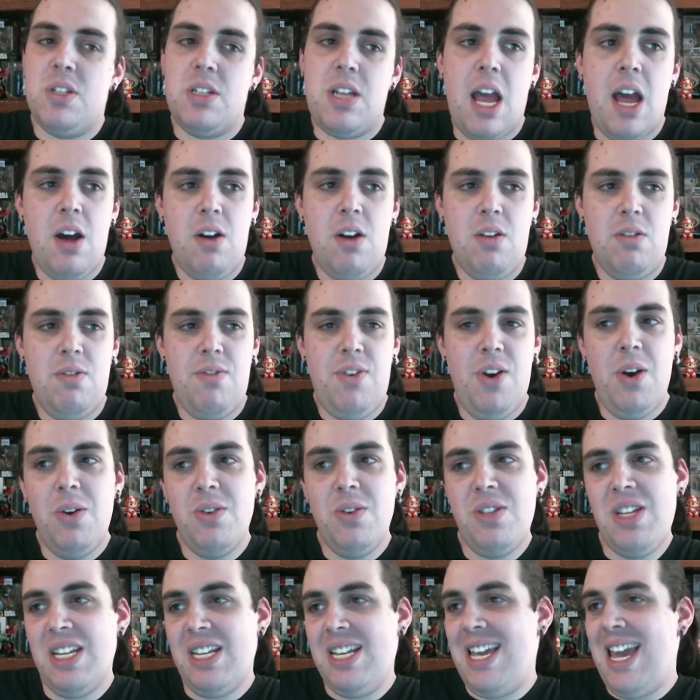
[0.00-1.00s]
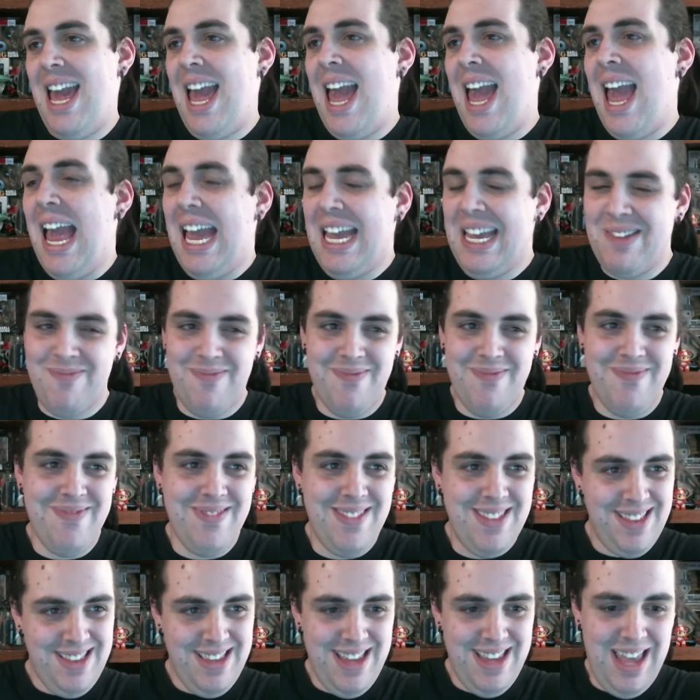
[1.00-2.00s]
downvoted game
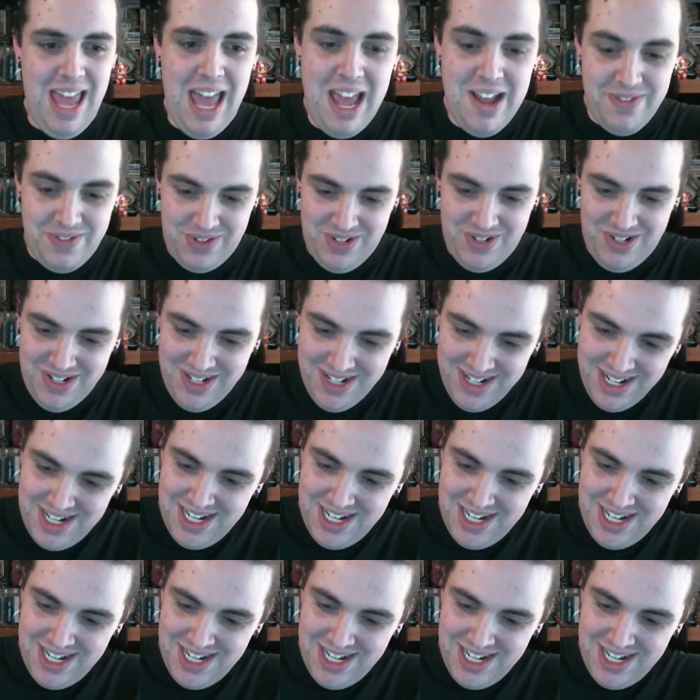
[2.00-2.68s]
ever.